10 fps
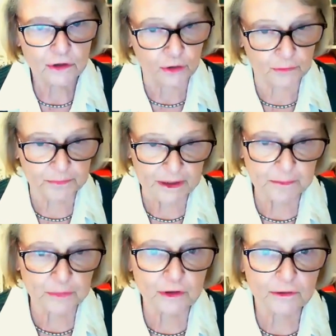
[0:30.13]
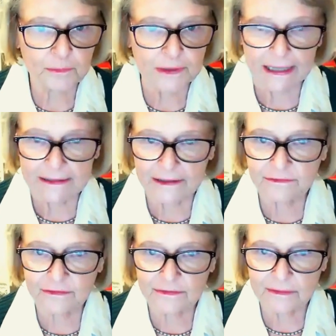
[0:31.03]
on people,
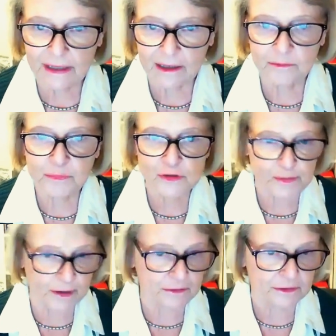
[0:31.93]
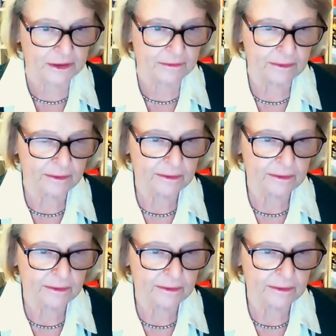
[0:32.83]
planet, and prosperity.